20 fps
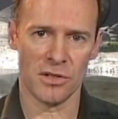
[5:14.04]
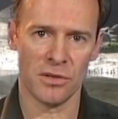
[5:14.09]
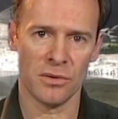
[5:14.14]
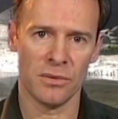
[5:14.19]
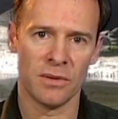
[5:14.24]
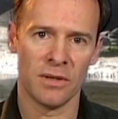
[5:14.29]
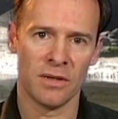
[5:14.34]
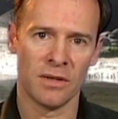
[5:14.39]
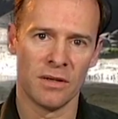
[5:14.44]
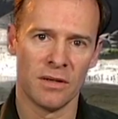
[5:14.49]

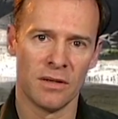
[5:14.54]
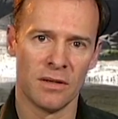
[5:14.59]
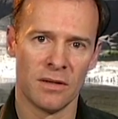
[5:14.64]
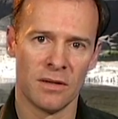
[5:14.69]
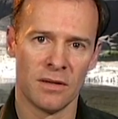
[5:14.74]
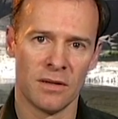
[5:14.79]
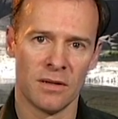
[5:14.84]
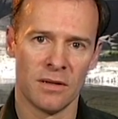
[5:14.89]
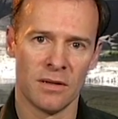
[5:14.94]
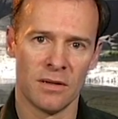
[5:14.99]
you,
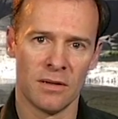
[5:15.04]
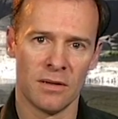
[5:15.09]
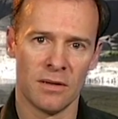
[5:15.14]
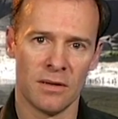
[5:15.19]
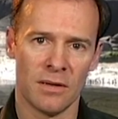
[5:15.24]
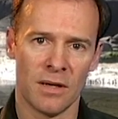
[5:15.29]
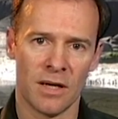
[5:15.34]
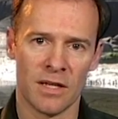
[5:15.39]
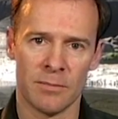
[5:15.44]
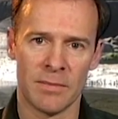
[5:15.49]

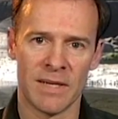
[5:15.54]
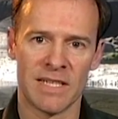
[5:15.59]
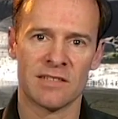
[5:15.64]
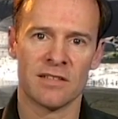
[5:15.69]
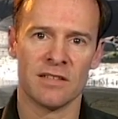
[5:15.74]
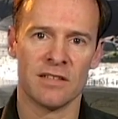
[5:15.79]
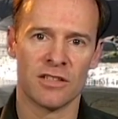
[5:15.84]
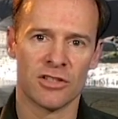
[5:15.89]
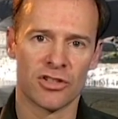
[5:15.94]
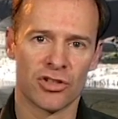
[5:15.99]
and
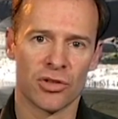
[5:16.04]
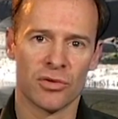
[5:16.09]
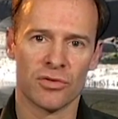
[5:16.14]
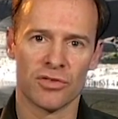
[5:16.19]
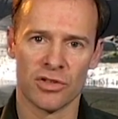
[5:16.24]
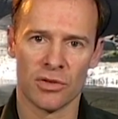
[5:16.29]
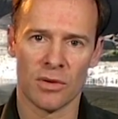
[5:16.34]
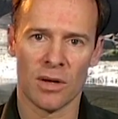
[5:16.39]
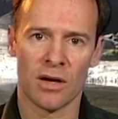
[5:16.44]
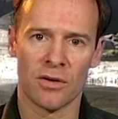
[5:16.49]
basically it shows
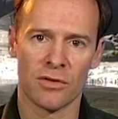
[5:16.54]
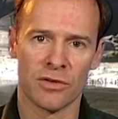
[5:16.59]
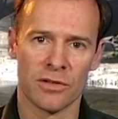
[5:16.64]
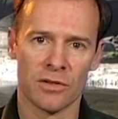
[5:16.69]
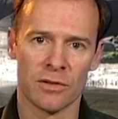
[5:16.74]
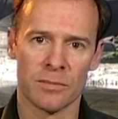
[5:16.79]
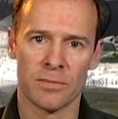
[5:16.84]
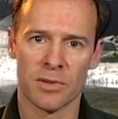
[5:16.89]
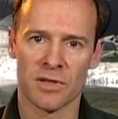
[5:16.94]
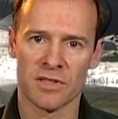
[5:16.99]
you how
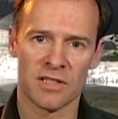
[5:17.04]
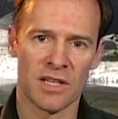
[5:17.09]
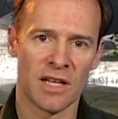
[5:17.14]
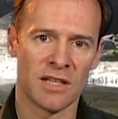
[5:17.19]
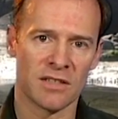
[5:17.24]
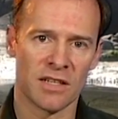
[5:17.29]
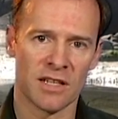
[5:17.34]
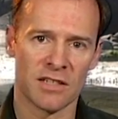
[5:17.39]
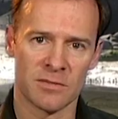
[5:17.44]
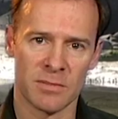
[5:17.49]
your
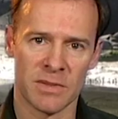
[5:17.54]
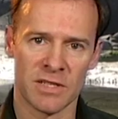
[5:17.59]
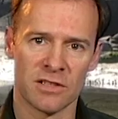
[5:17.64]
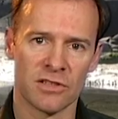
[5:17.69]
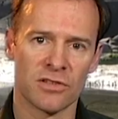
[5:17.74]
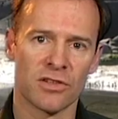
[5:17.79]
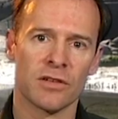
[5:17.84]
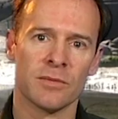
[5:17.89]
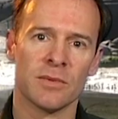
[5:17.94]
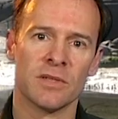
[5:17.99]
personality has been
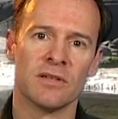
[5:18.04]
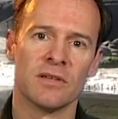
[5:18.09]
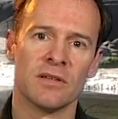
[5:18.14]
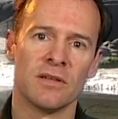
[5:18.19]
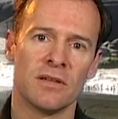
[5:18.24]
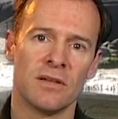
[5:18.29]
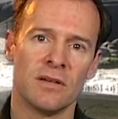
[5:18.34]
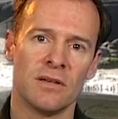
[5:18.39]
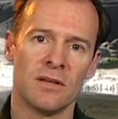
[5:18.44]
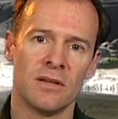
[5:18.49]
determined,
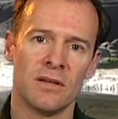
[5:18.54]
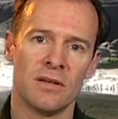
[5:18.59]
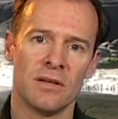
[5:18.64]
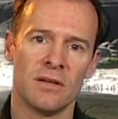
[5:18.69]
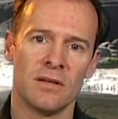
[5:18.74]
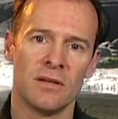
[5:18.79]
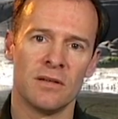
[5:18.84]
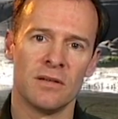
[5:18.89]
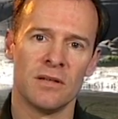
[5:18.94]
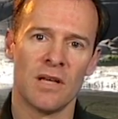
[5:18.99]

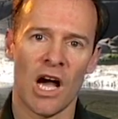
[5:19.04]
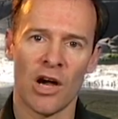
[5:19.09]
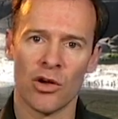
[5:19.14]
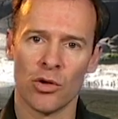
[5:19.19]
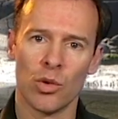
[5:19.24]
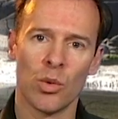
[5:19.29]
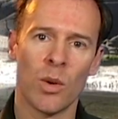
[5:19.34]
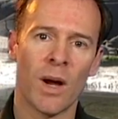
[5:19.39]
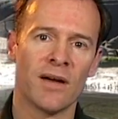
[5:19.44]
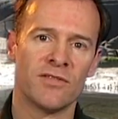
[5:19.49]
how
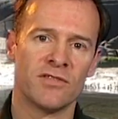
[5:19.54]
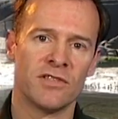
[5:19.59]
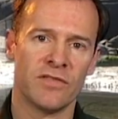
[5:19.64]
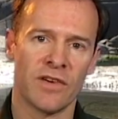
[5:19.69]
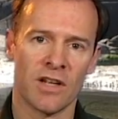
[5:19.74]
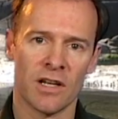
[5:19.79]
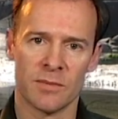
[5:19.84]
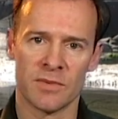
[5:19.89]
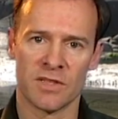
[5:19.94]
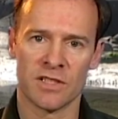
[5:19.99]
you have
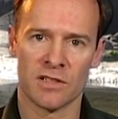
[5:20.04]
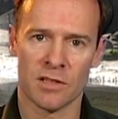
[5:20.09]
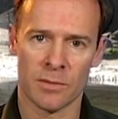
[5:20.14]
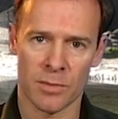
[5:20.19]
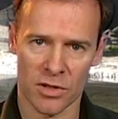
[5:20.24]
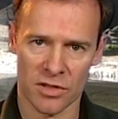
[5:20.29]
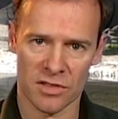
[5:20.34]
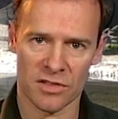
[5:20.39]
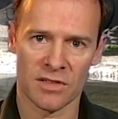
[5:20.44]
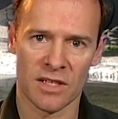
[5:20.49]
developed into the
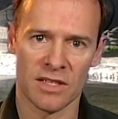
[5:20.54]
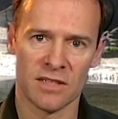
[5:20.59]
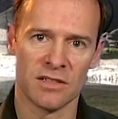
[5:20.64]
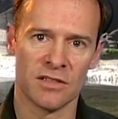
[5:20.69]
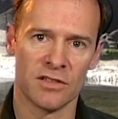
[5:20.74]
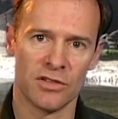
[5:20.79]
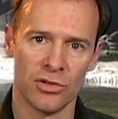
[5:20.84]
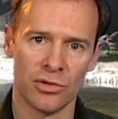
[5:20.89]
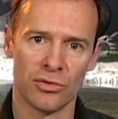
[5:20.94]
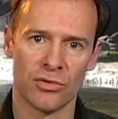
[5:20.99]
person that
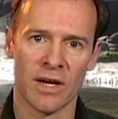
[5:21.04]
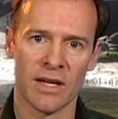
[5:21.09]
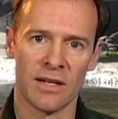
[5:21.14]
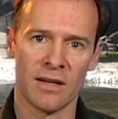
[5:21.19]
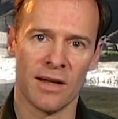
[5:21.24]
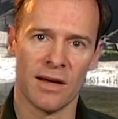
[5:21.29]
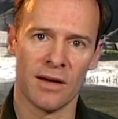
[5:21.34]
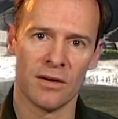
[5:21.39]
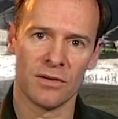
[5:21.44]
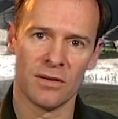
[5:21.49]
is you right
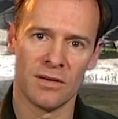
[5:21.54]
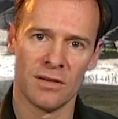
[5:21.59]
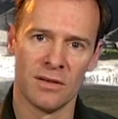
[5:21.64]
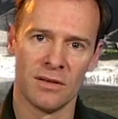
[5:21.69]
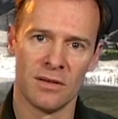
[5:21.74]
now.